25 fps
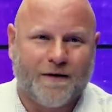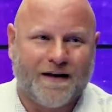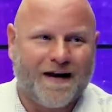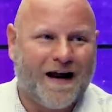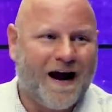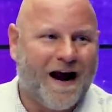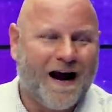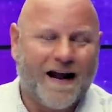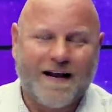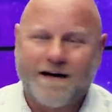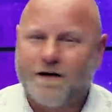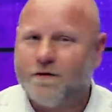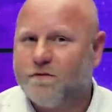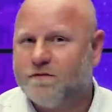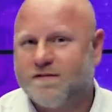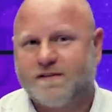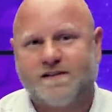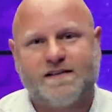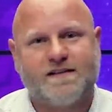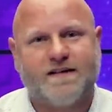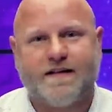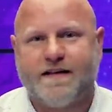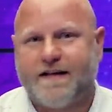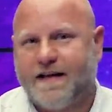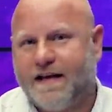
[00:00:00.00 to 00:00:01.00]
and I don't
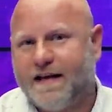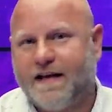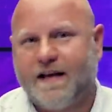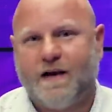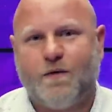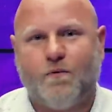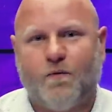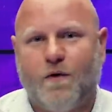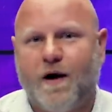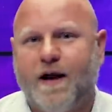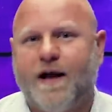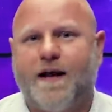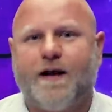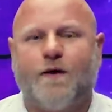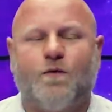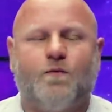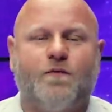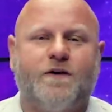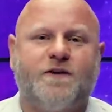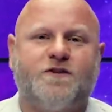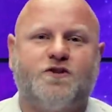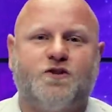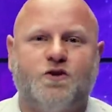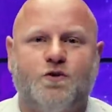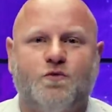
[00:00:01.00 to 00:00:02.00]
see any way in
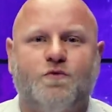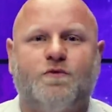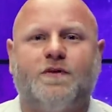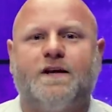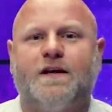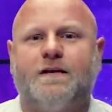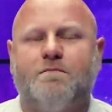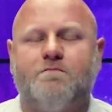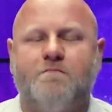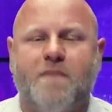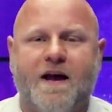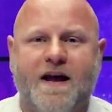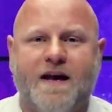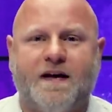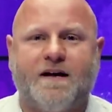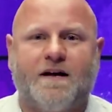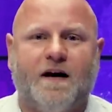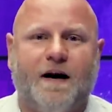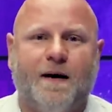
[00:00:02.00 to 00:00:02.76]
which you can make